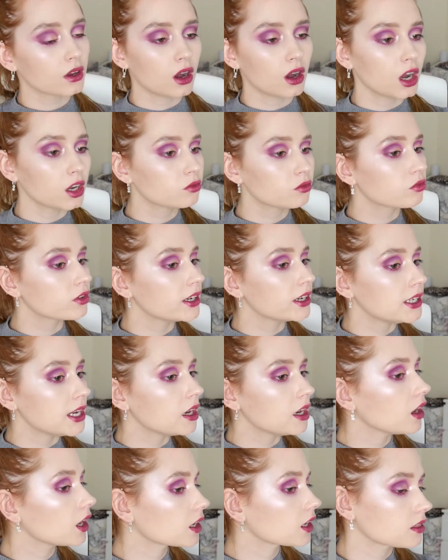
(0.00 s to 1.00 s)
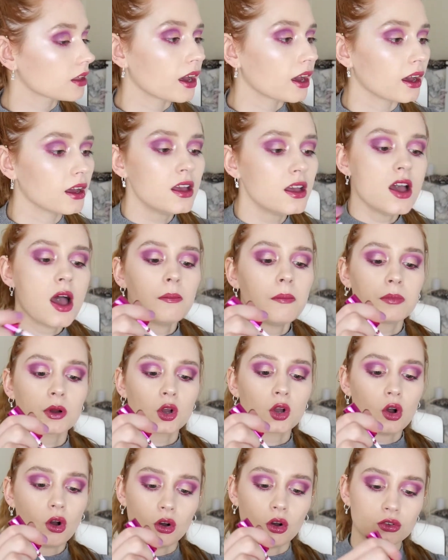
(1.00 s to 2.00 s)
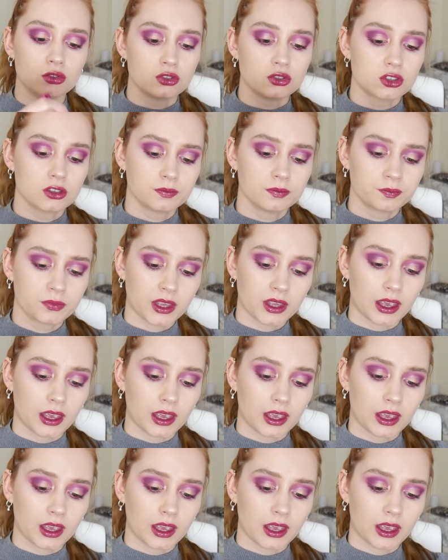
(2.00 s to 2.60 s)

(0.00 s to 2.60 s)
I really like that because